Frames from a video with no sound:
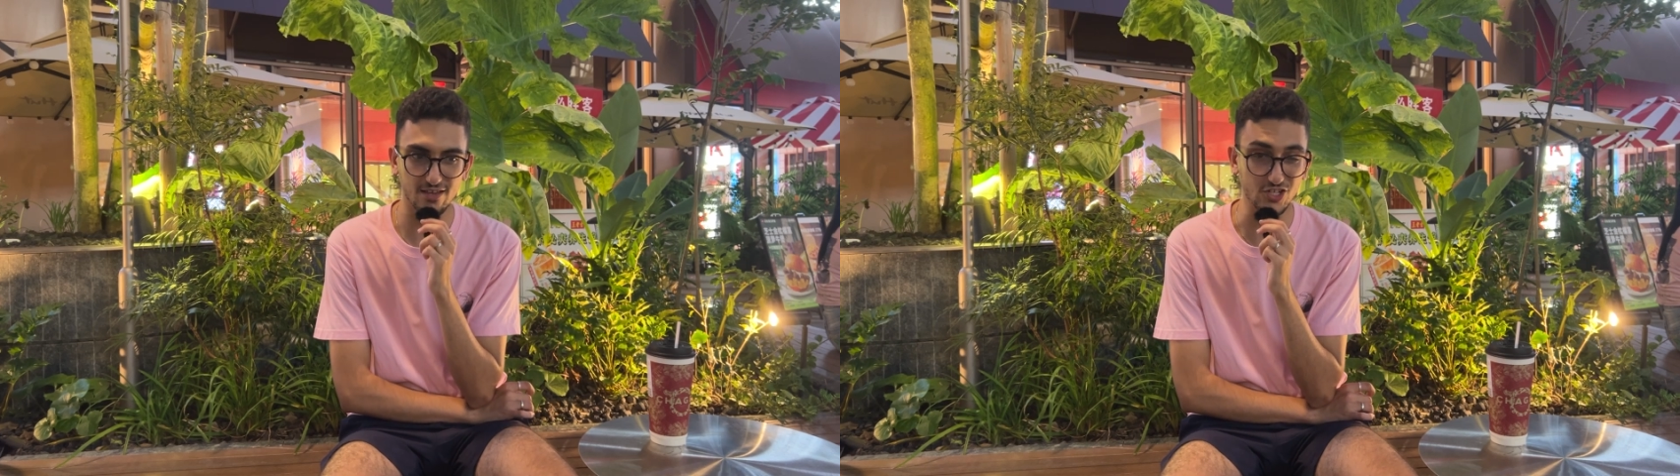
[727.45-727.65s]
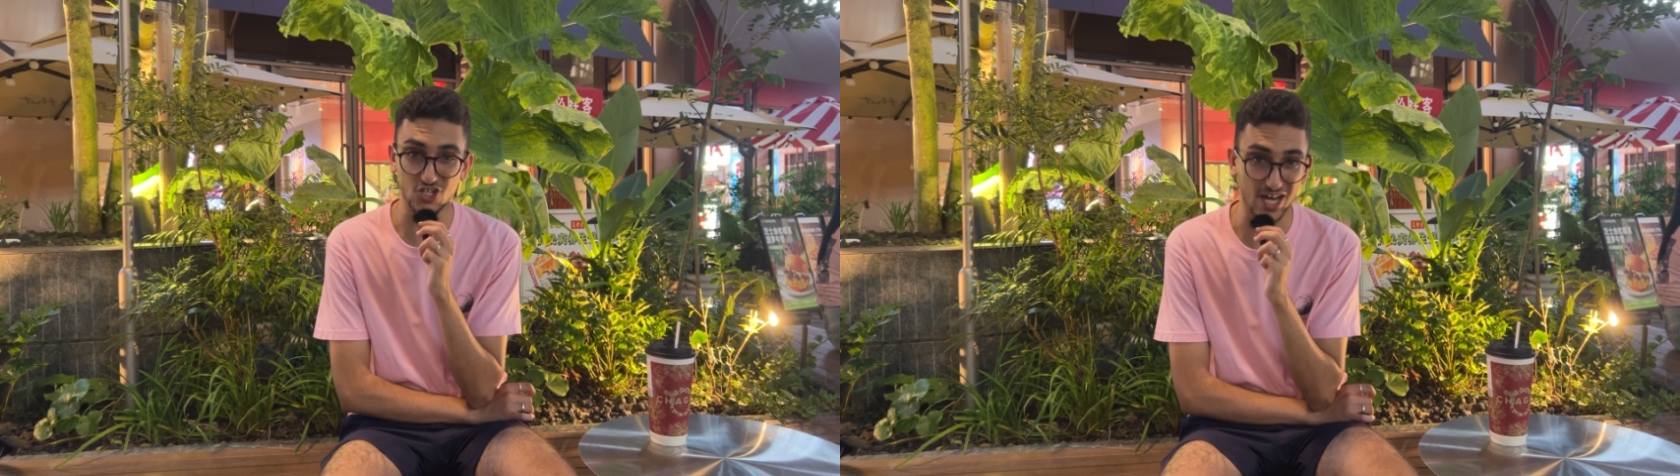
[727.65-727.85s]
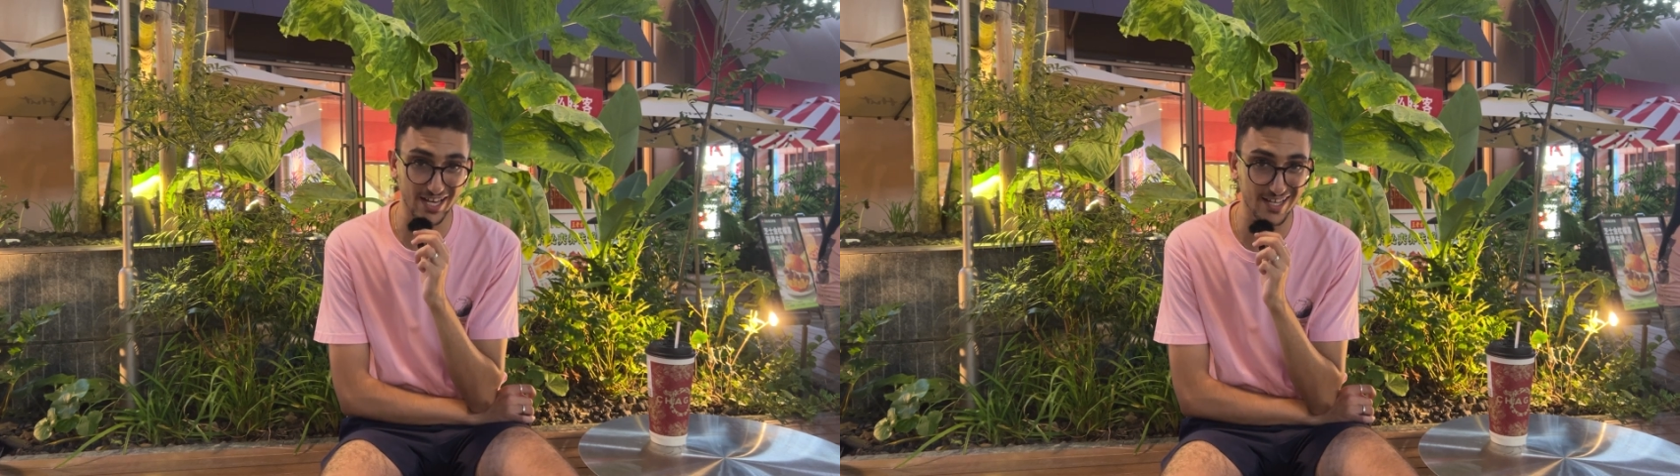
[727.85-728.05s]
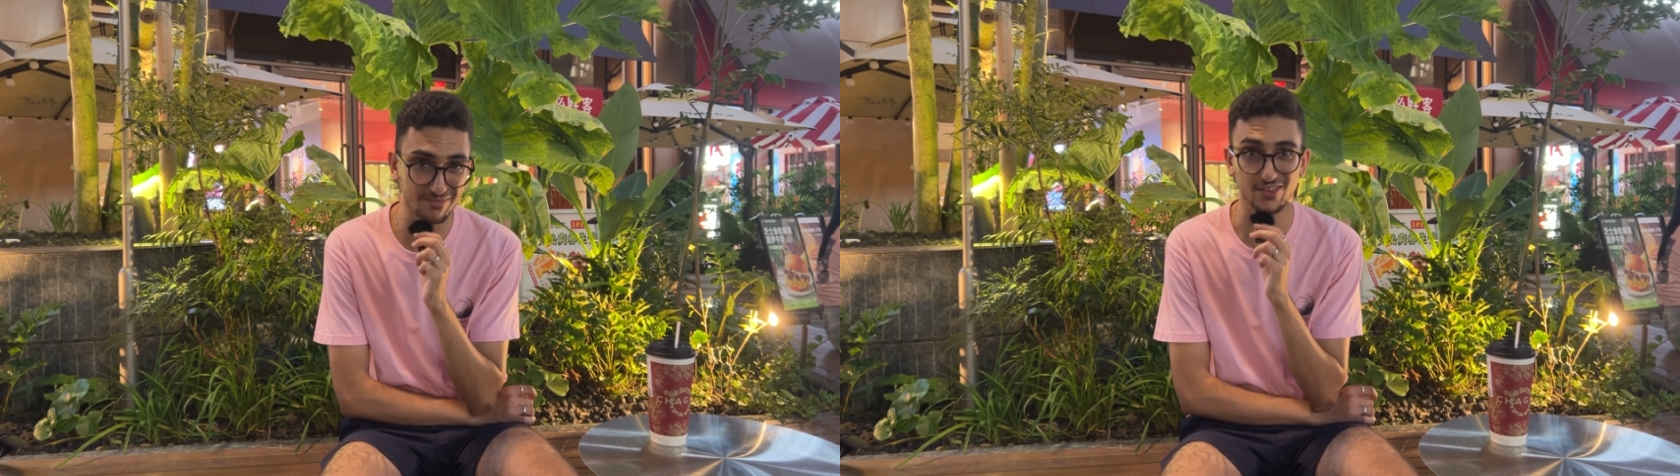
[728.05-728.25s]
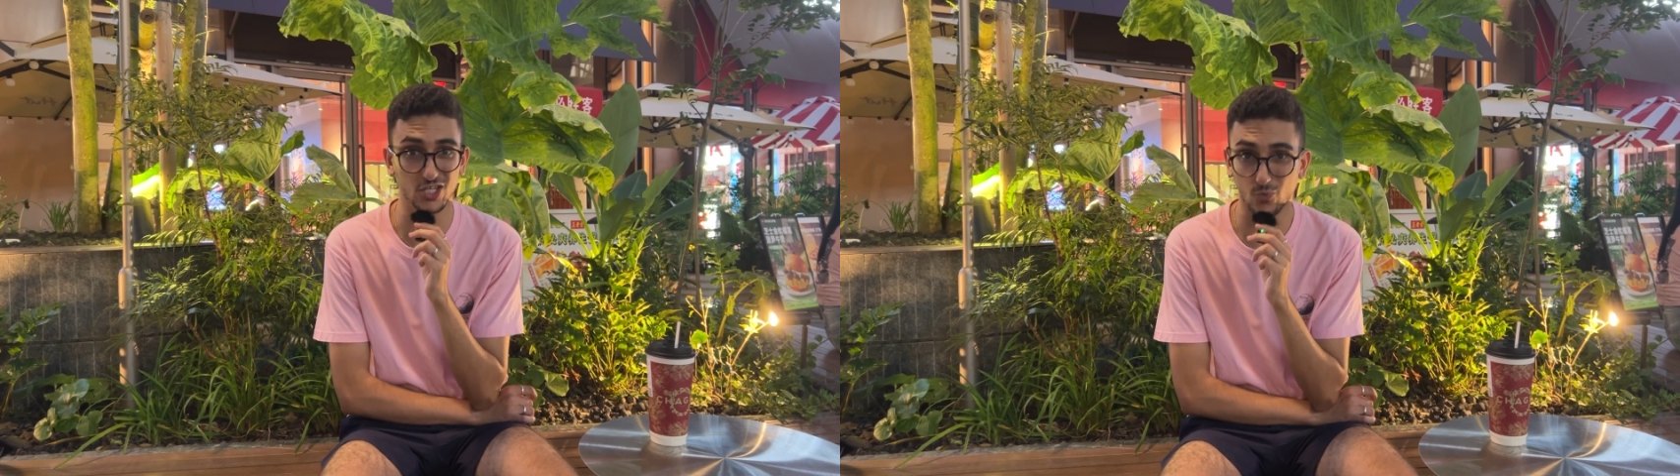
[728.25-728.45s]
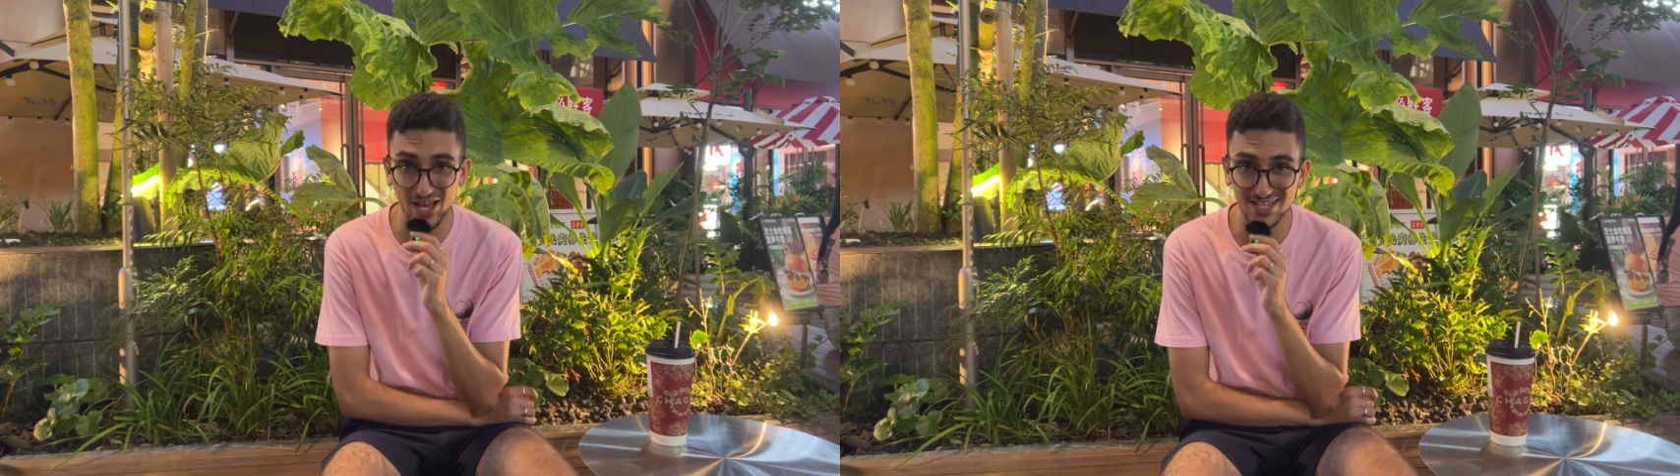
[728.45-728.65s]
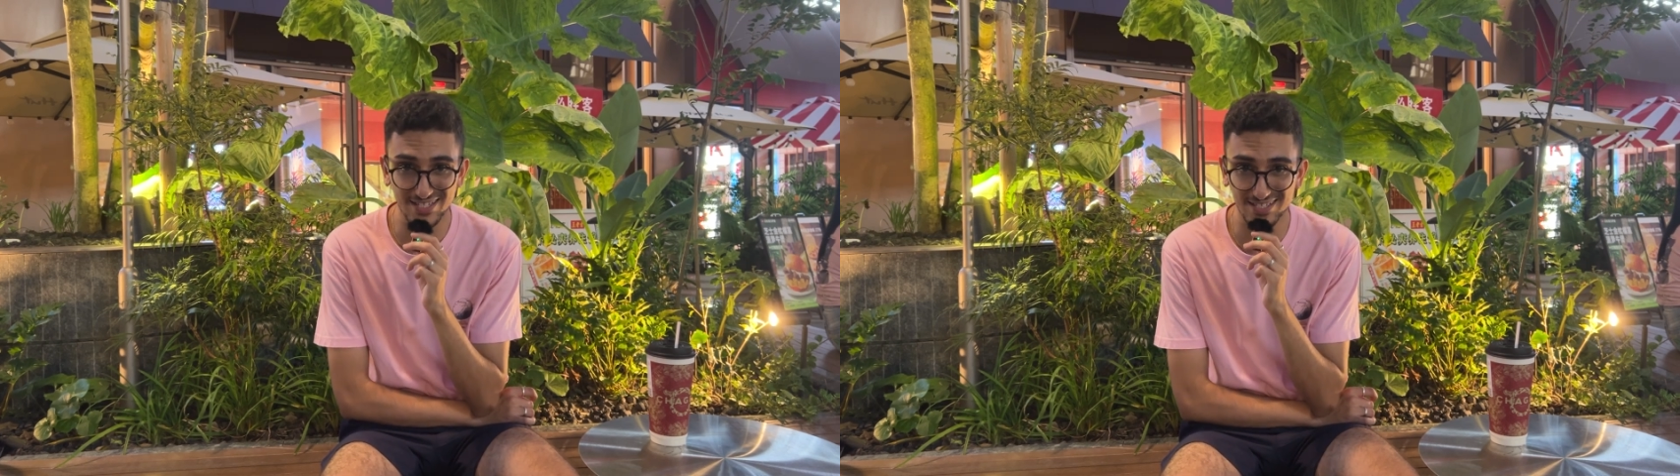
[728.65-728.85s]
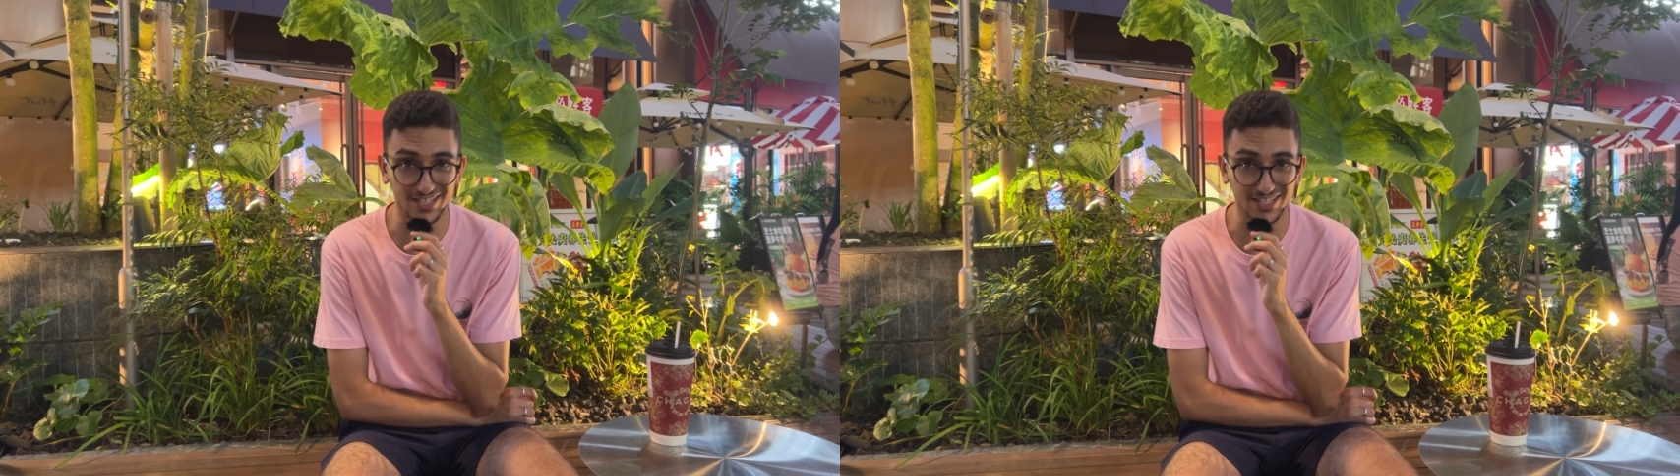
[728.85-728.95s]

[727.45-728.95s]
in China, in the US,